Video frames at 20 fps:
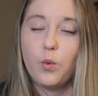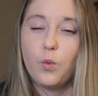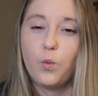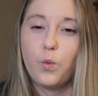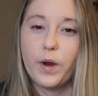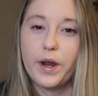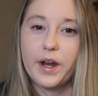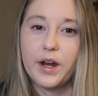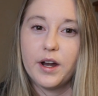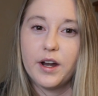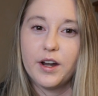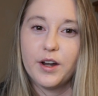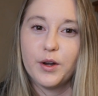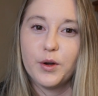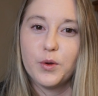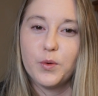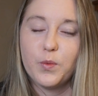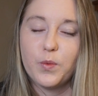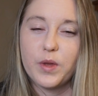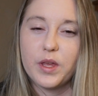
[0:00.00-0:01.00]

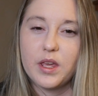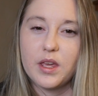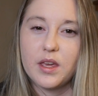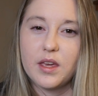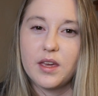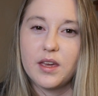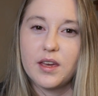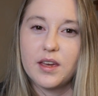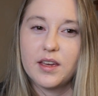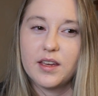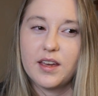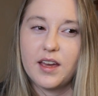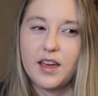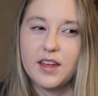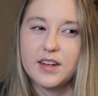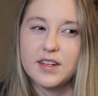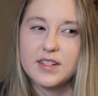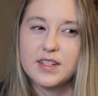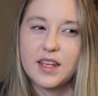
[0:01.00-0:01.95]
where we kind of